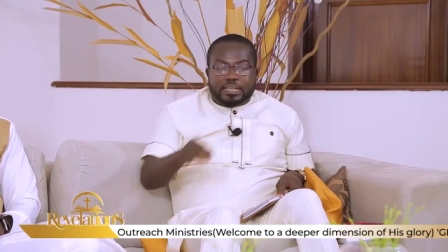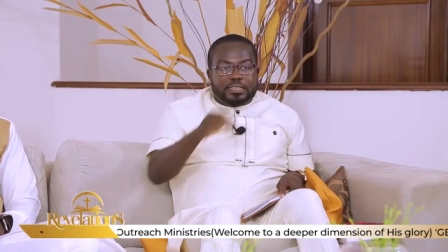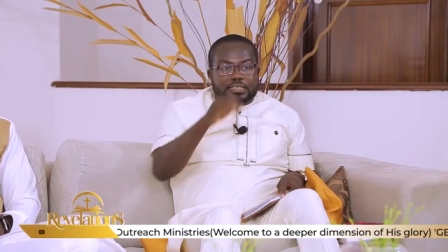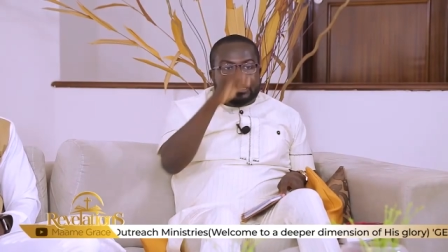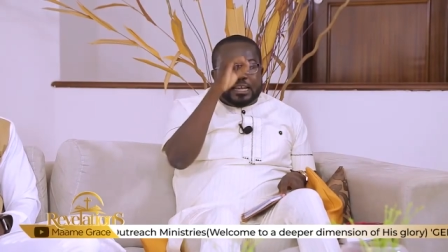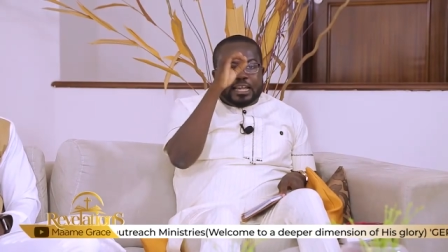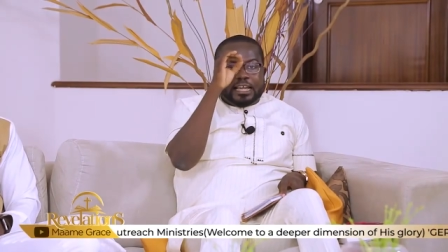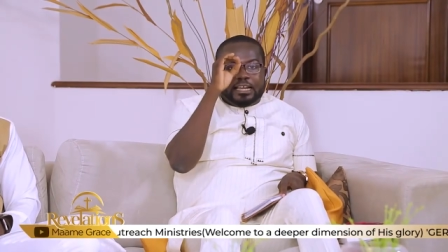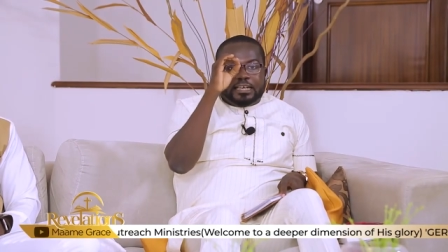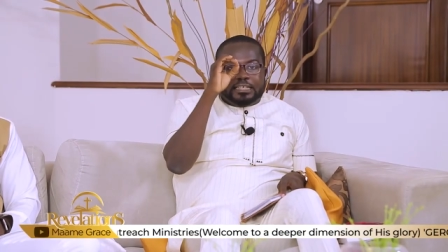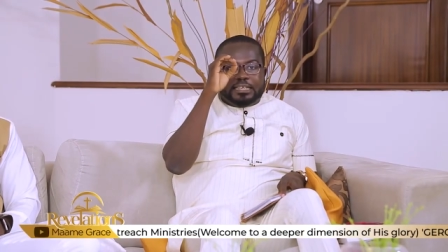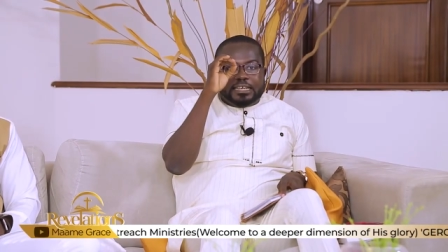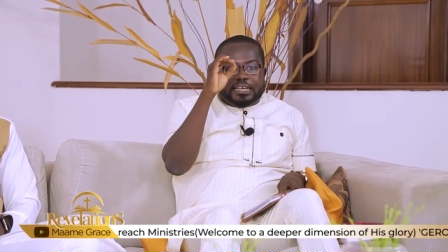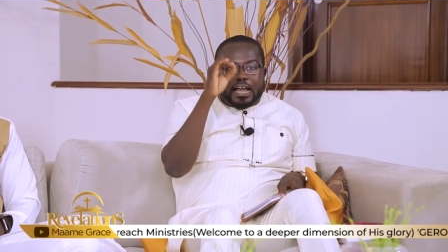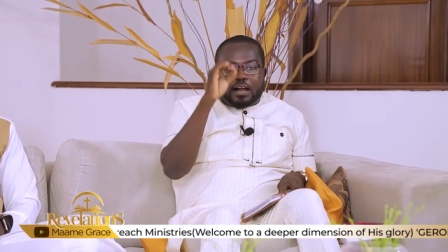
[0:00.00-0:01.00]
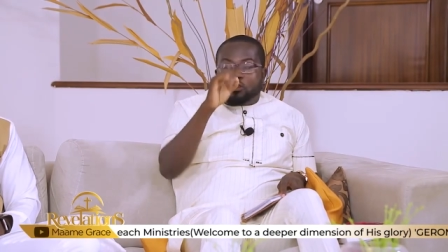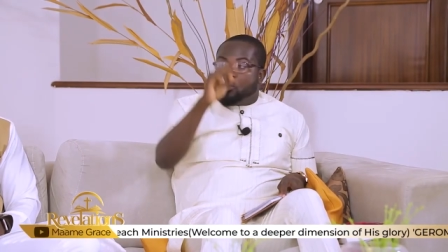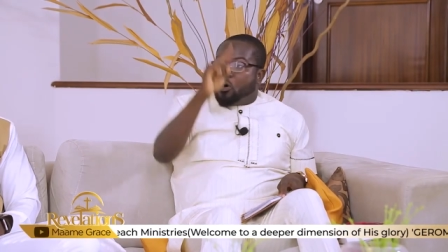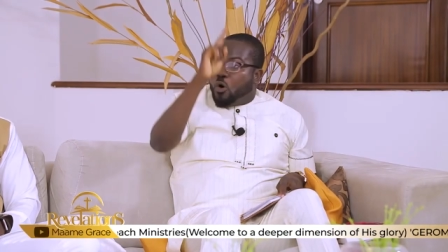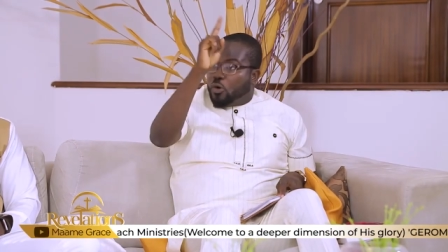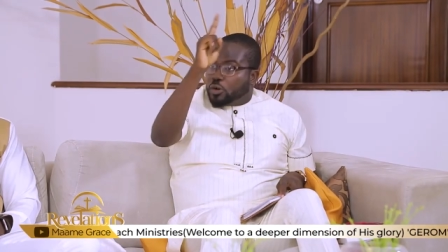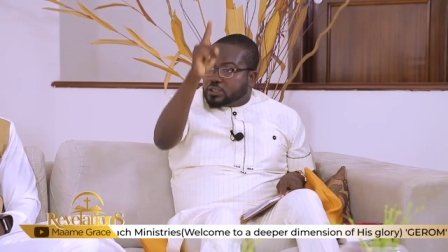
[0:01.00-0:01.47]
they, their
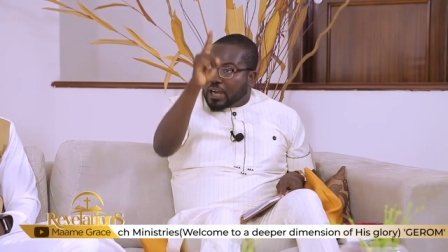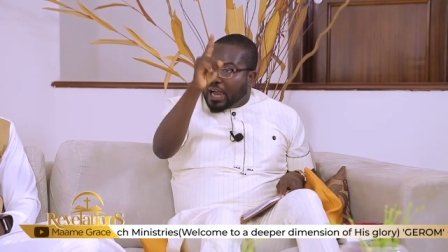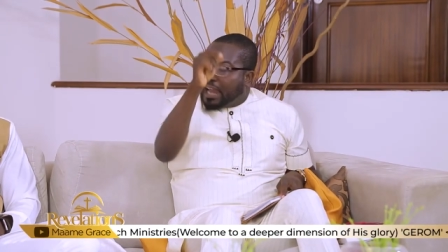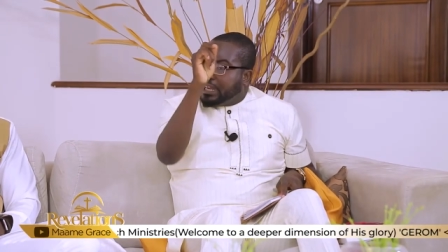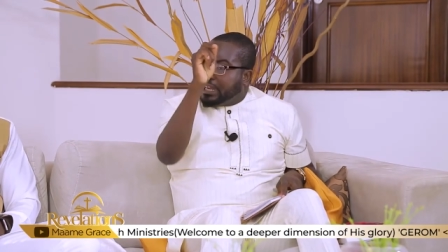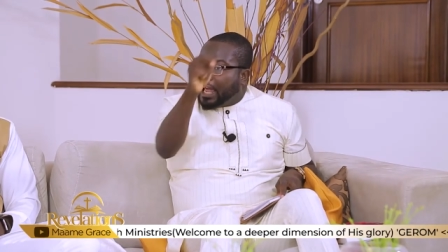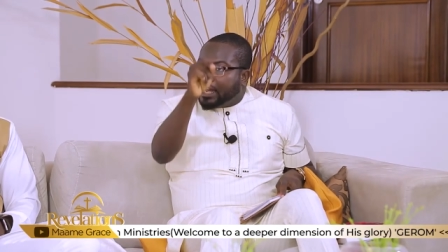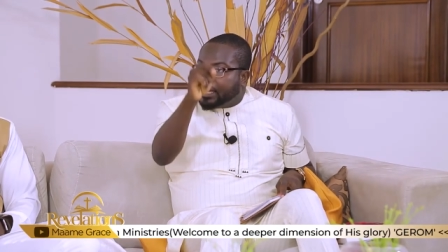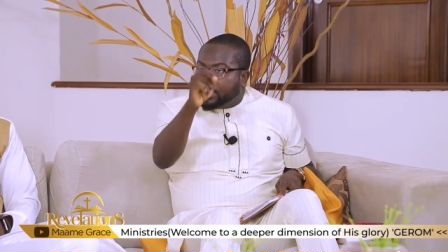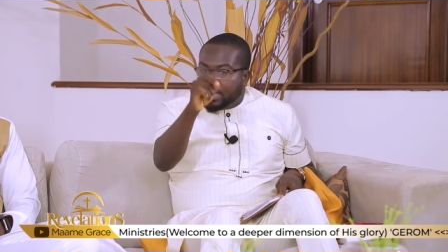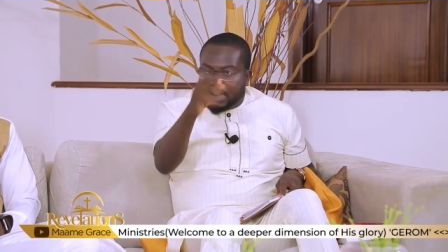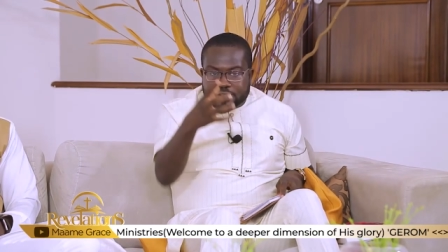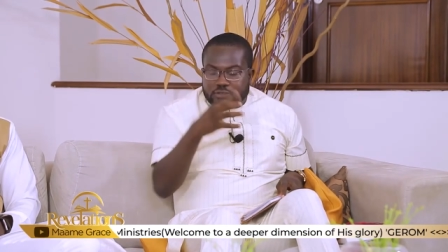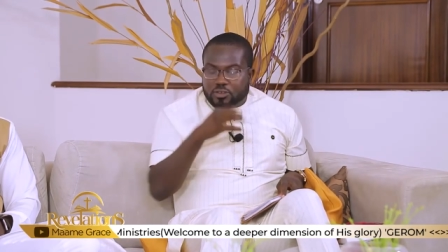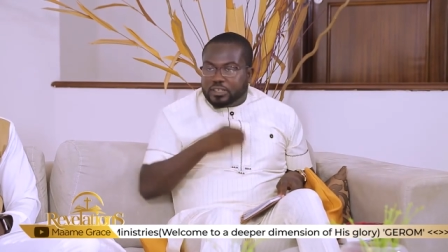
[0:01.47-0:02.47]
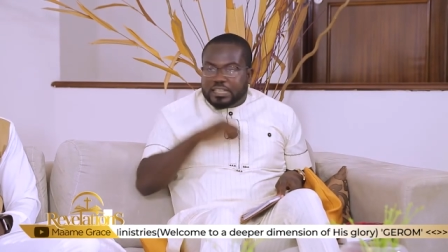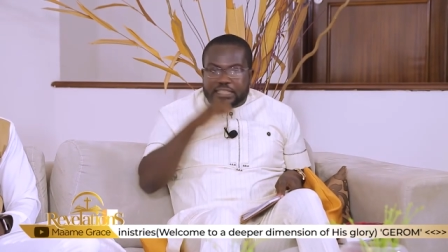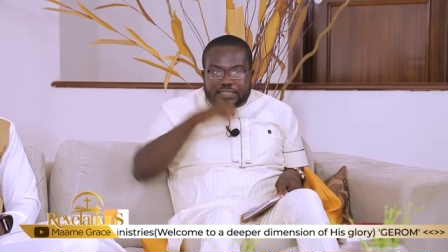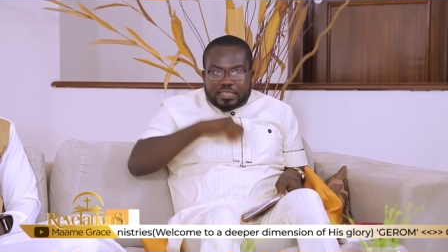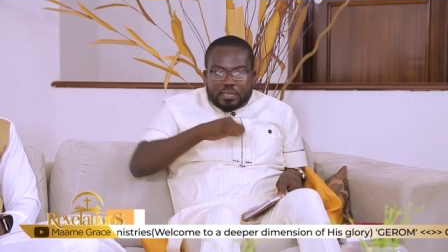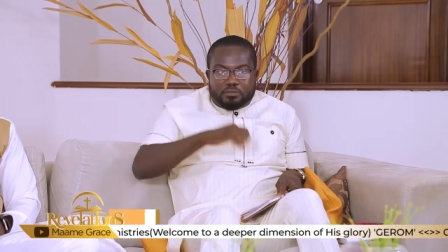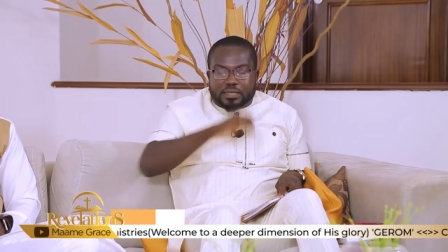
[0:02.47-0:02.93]
God, Allah, is not the
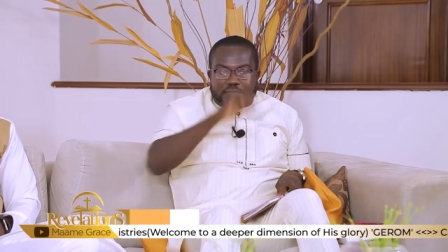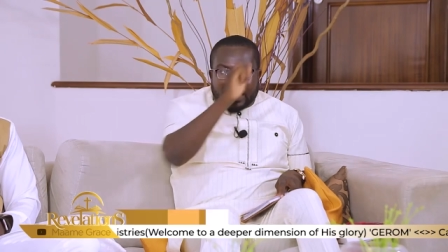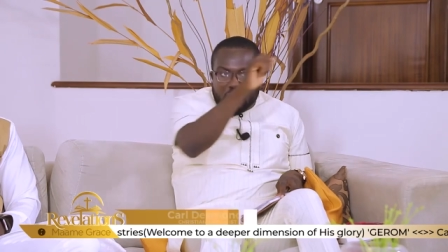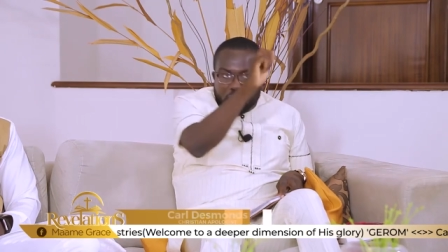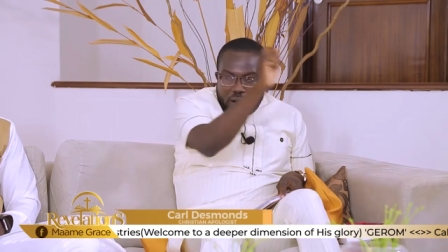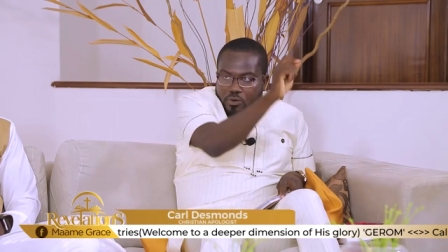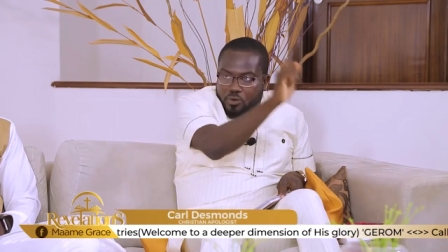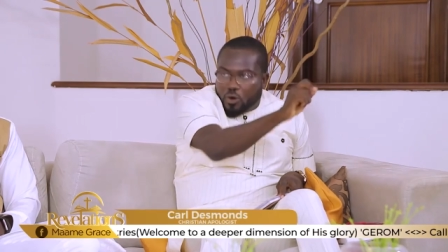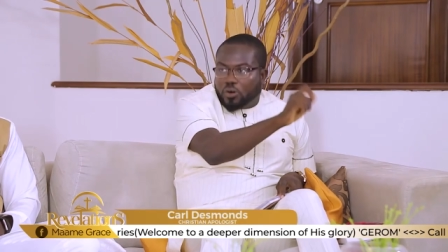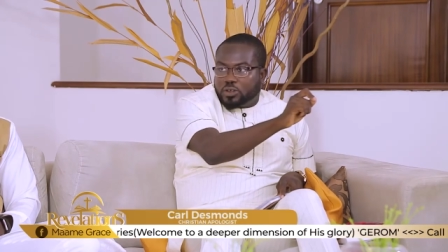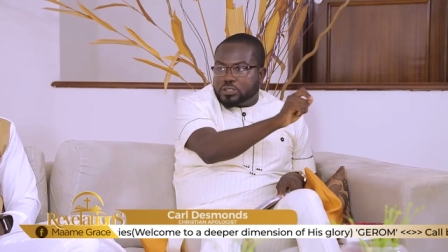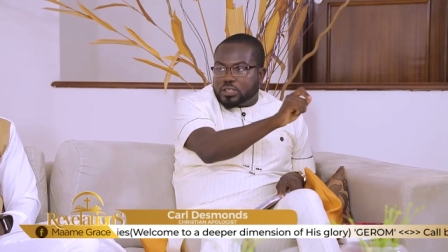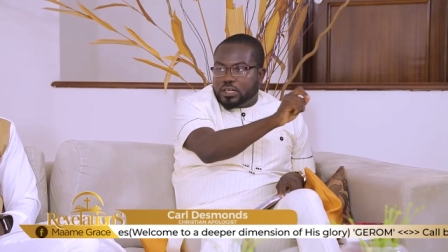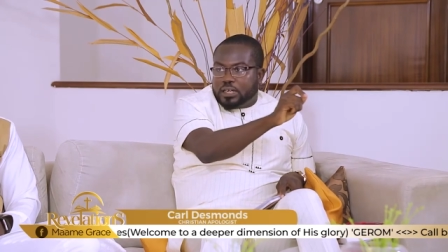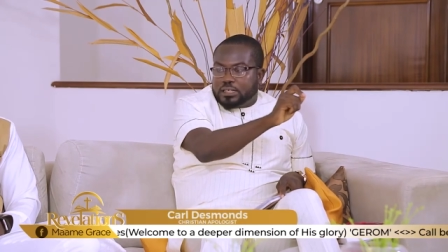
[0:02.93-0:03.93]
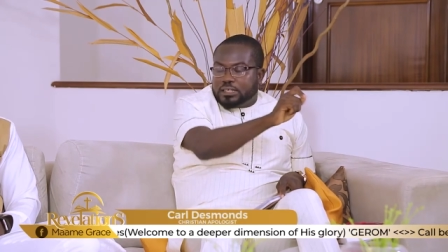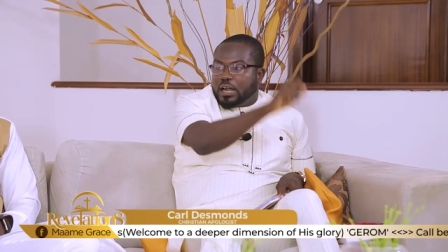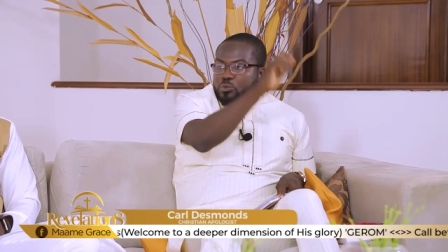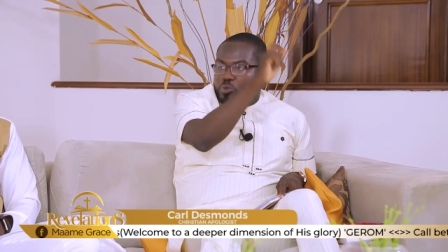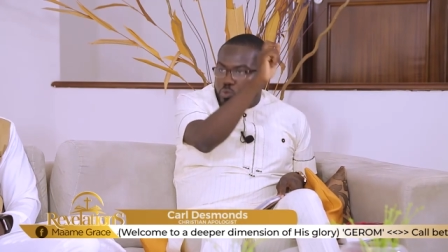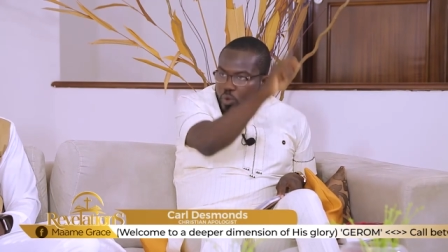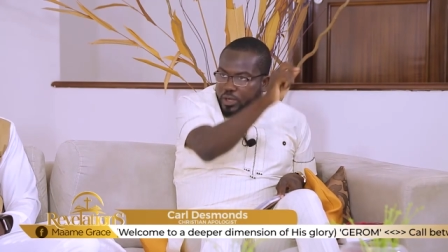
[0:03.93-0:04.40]
same as our God that
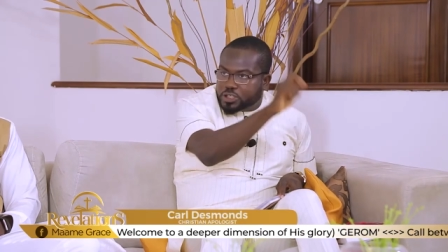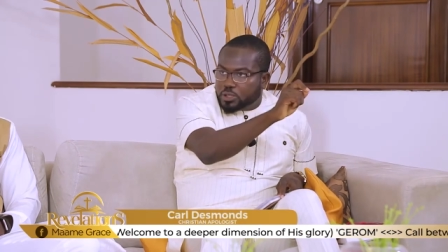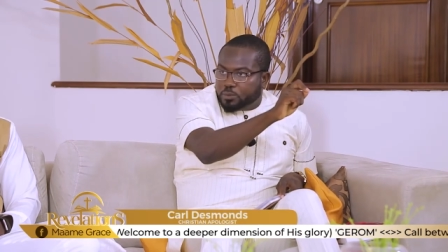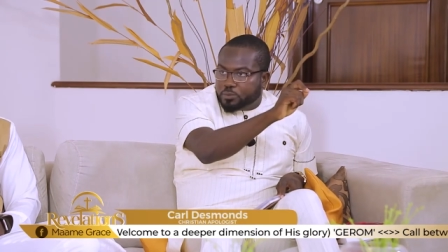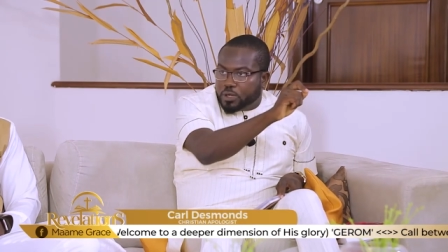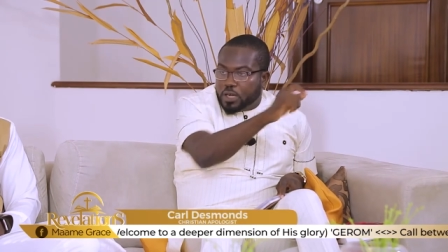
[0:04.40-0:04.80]
we worship.